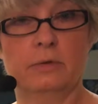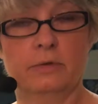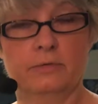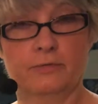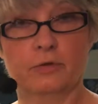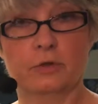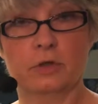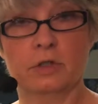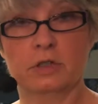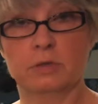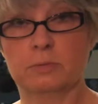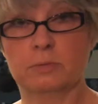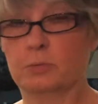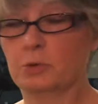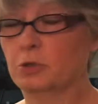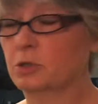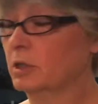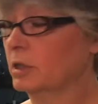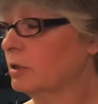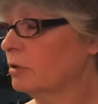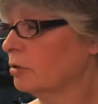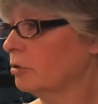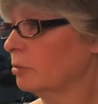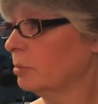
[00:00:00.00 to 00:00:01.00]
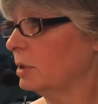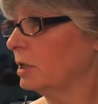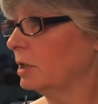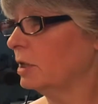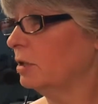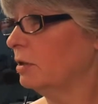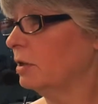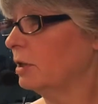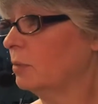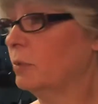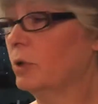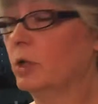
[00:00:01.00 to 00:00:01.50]
for this particular
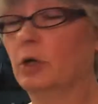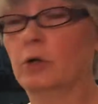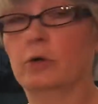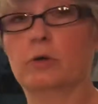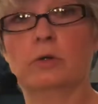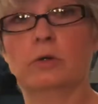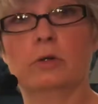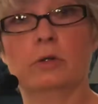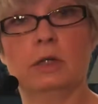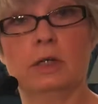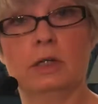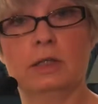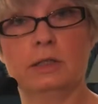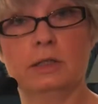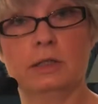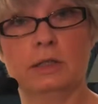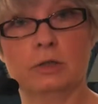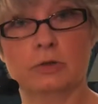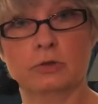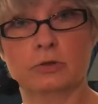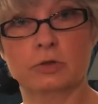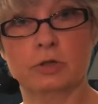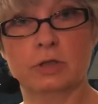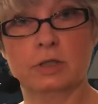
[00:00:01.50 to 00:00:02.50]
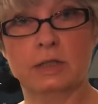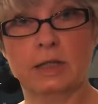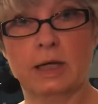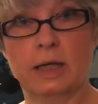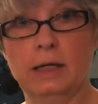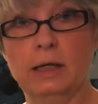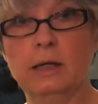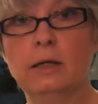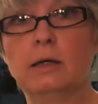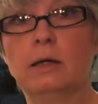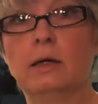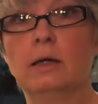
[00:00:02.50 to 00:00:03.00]
meal, and we are cooking deer
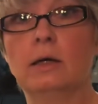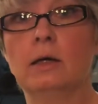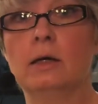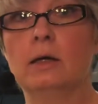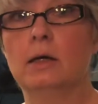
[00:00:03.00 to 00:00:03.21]
steak.